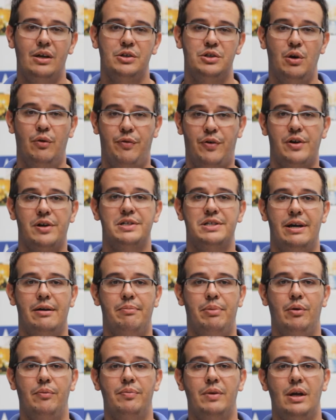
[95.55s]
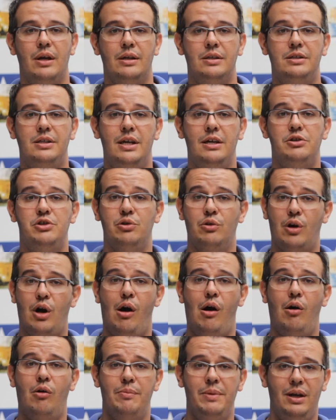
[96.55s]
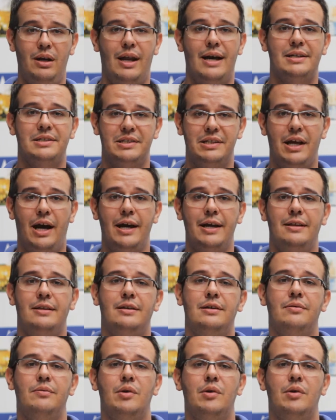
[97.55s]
So for example, did you call me last night?